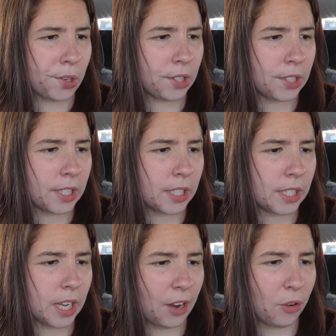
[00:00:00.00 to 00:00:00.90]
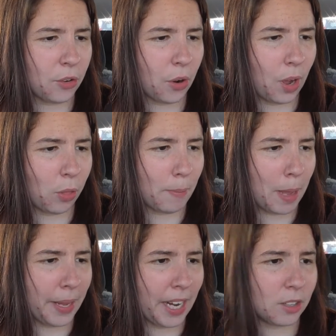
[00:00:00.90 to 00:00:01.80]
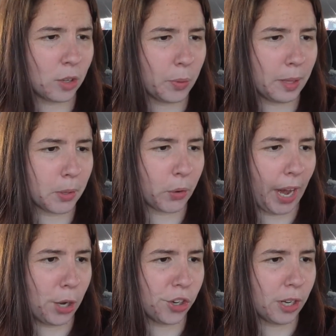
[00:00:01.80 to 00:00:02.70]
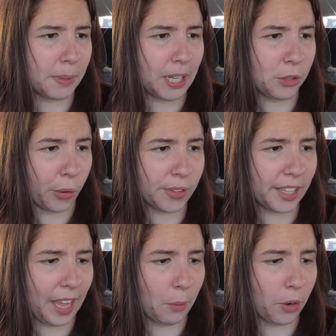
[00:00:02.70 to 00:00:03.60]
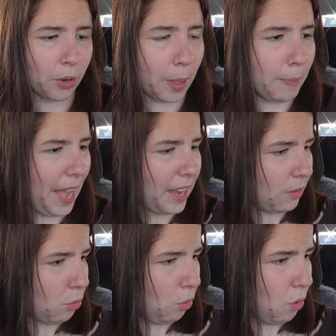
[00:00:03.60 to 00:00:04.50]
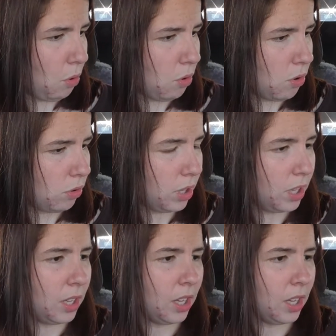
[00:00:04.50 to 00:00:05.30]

I don't know, I thought maybe it had to do with immigration, but I don't see that word on the back at all.